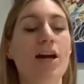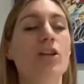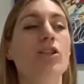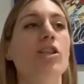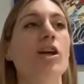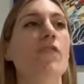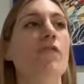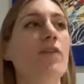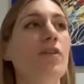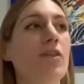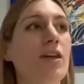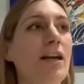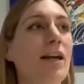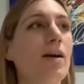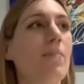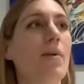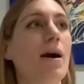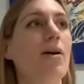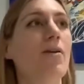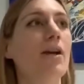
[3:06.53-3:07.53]
So if you
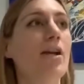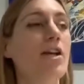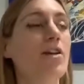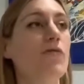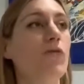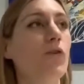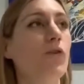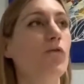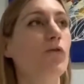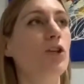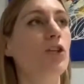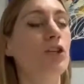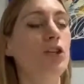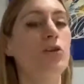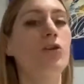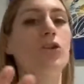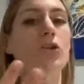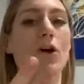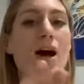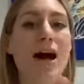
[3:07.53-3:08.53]
think about it, you've got to
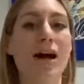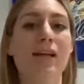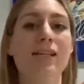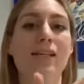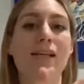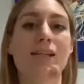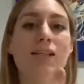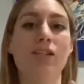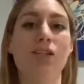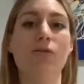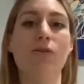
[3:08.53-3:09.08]
reduce your access